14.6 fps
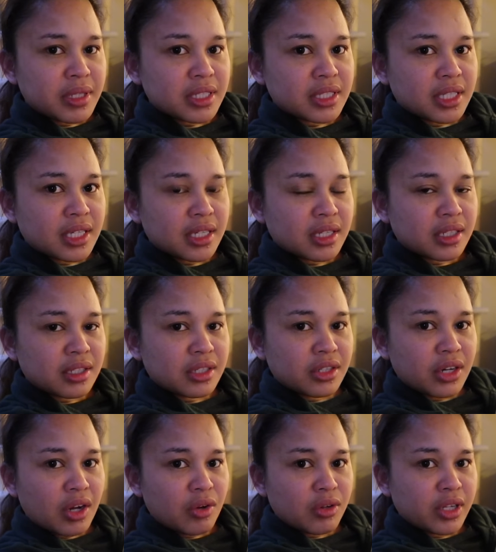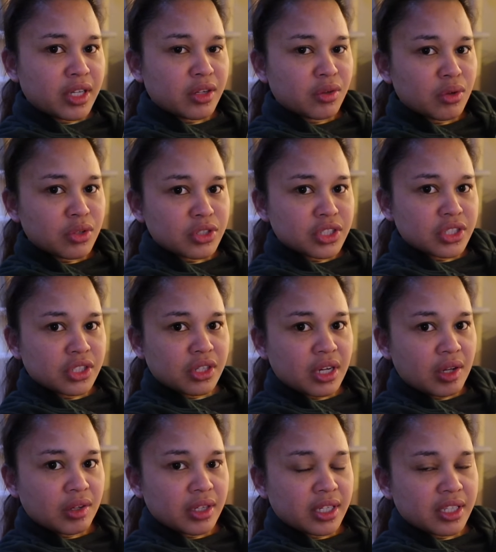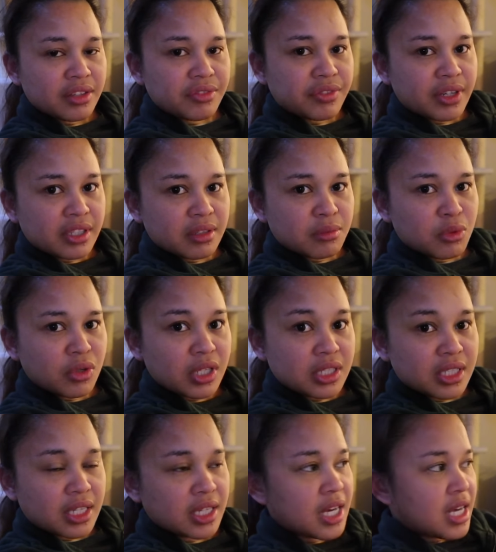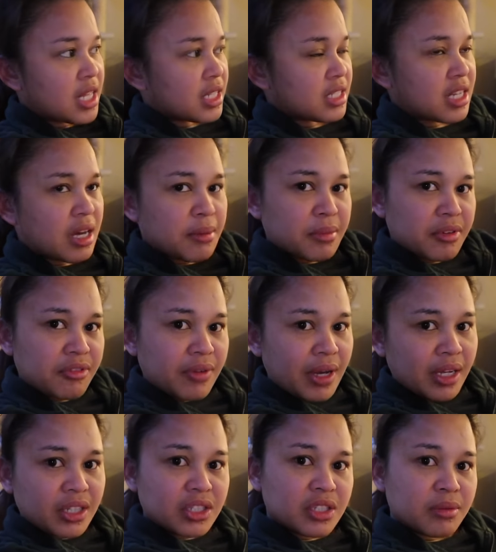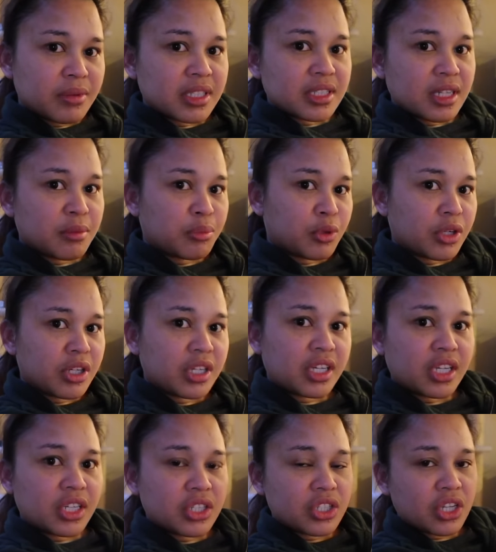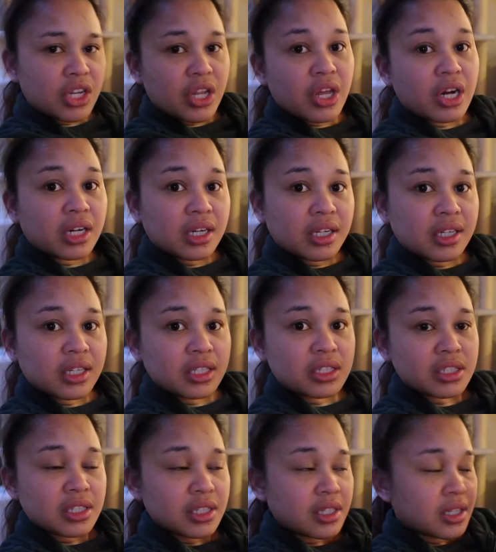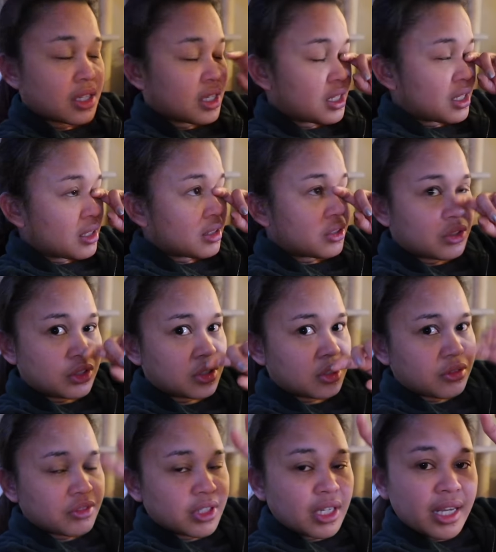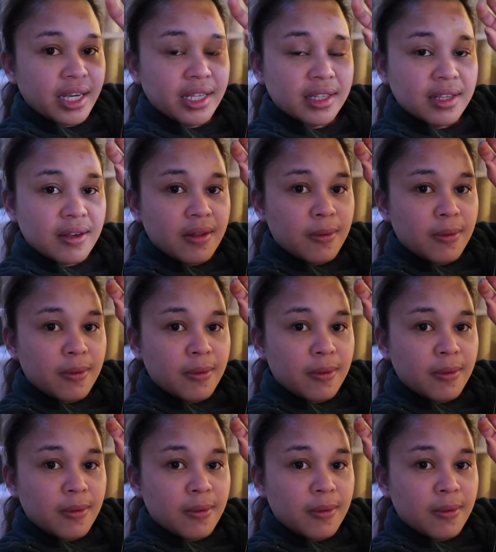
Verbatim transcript: Misty growling, Roxy's growling, they fight the bone last night. Tommy furnished them last night, put in the kitchen, dark kitchen, turn off the light.